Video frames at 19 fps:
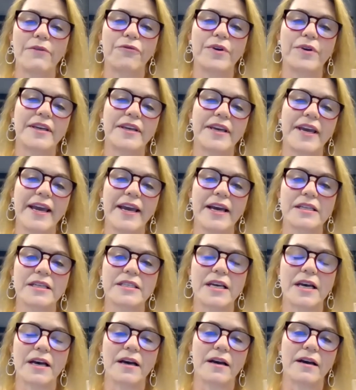we can't,
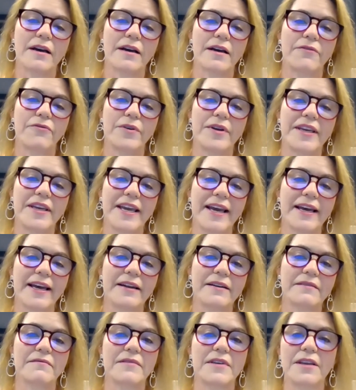uh, if we can't
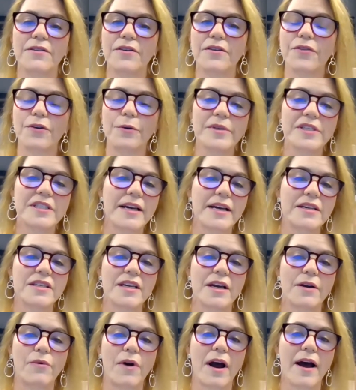get the thermostat
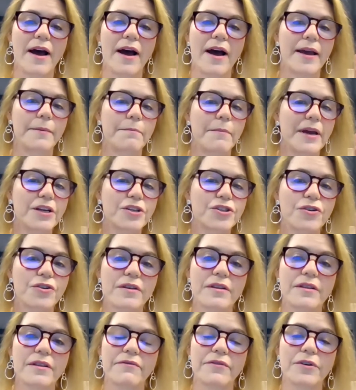set right, make sure
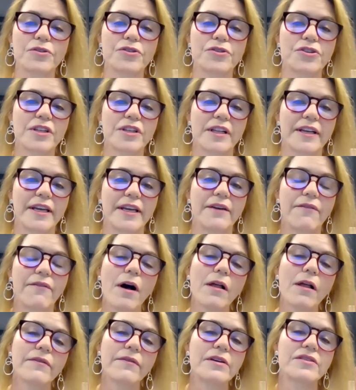that the filter's clean, if
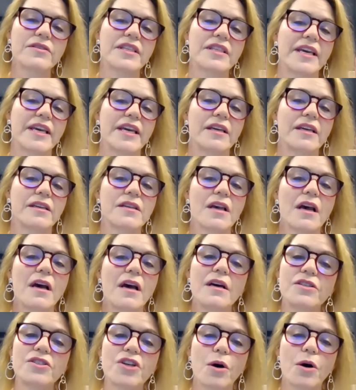all of those things
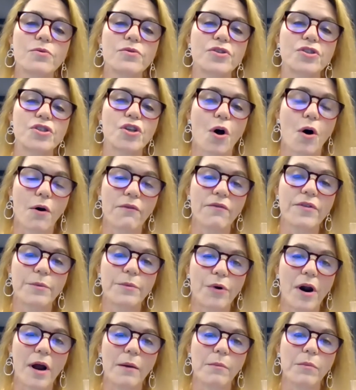don't solve the
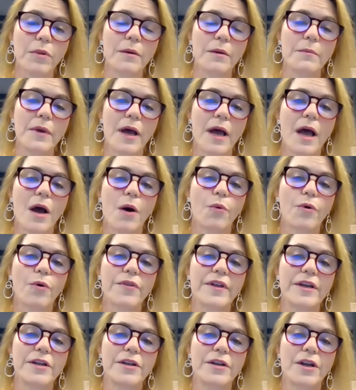problem, well
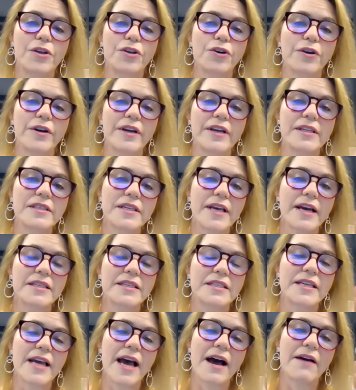then your inside
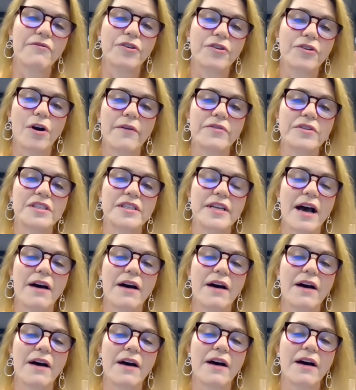staff your office staff
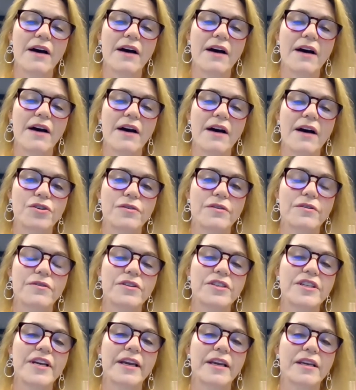wants to make sure that
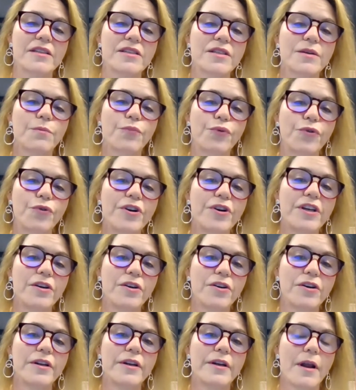they're taking some pretty
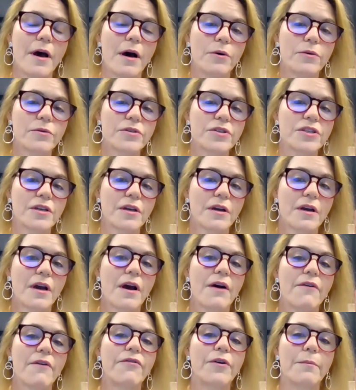good notes
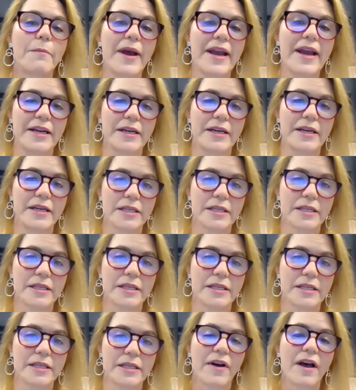for maintenance
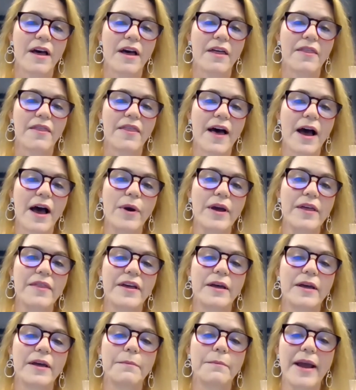staff that way
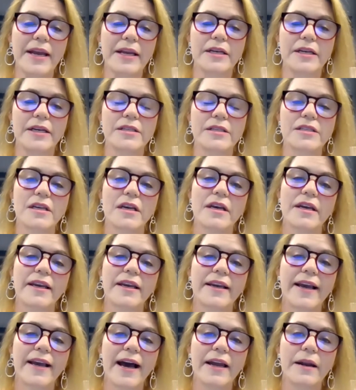then maintenance
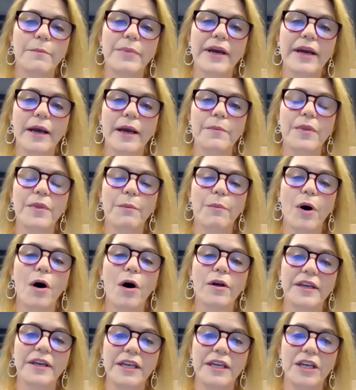can kind of pick
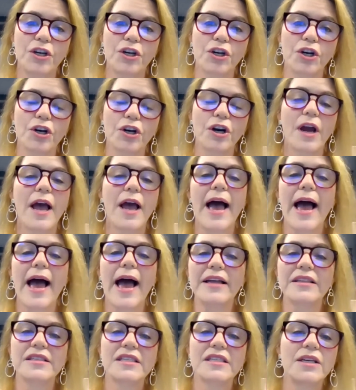ball here
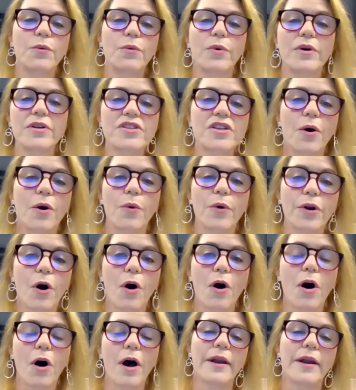and see what's going
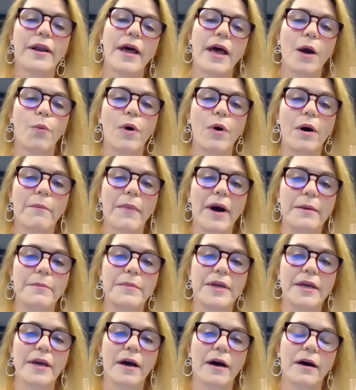on and what might
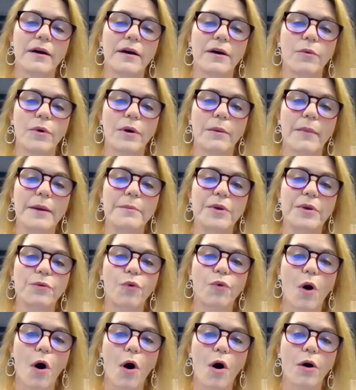be a uh, what might be
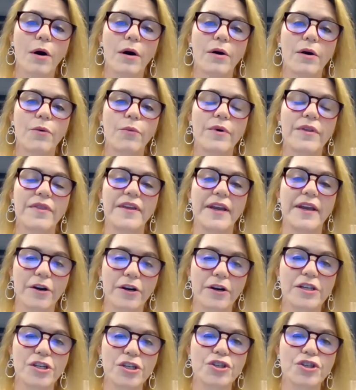wrong with the air
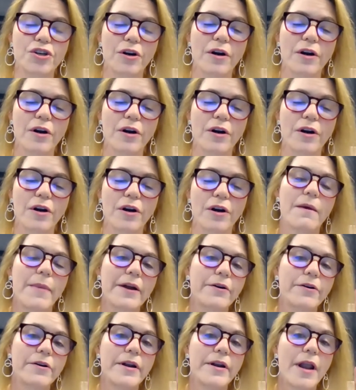conditioner the
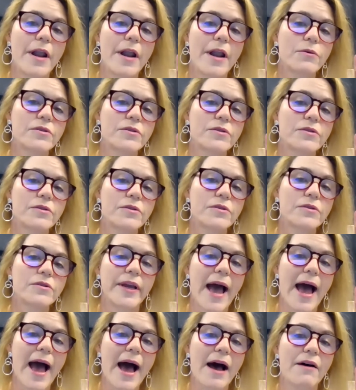better notes that we
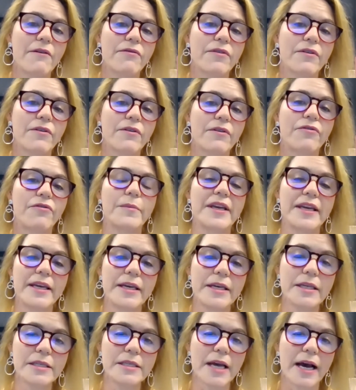have from the
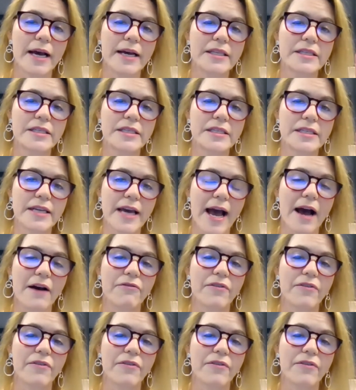inside staff